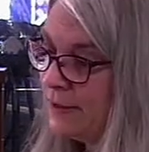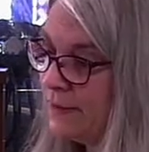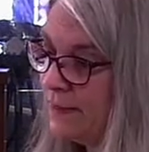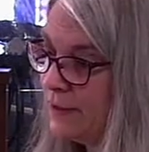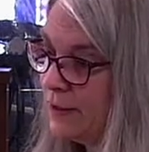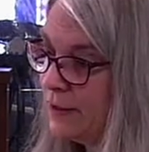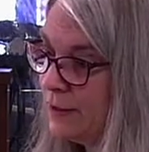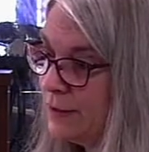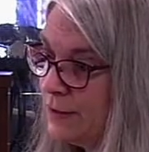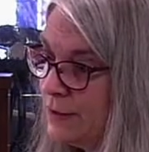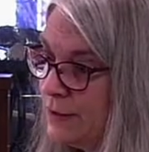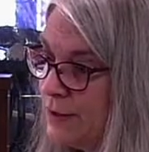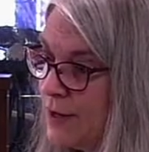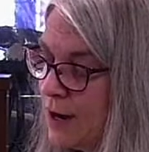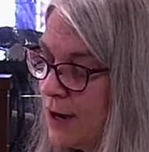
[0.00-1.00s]
that the
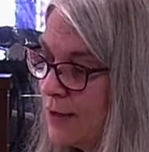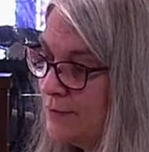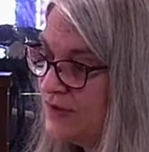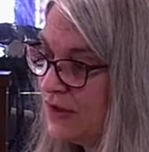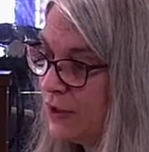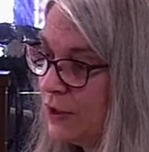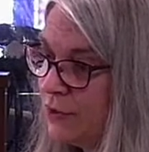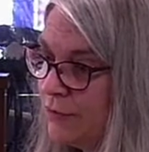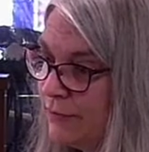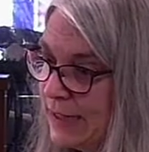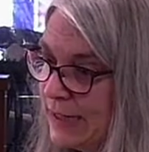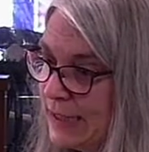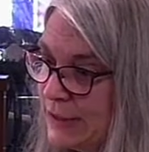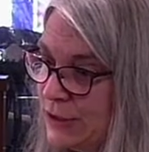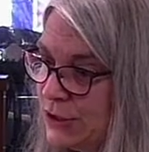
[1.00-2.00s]
knobs are
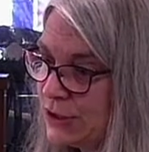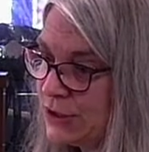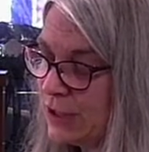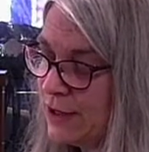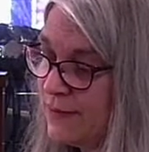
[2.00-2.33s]
arranged